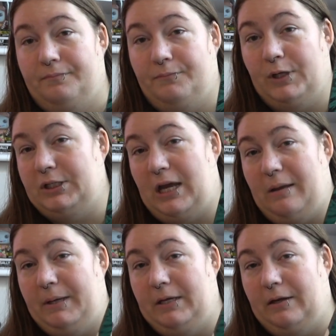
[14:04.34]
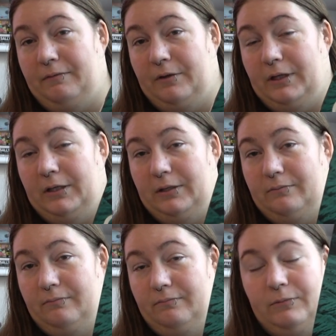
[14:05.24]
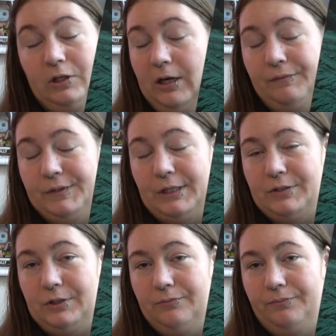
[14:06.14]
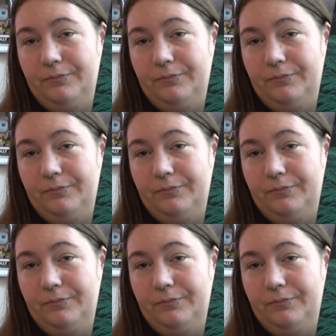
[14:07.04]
which, I mean, I feel like the cover tells you.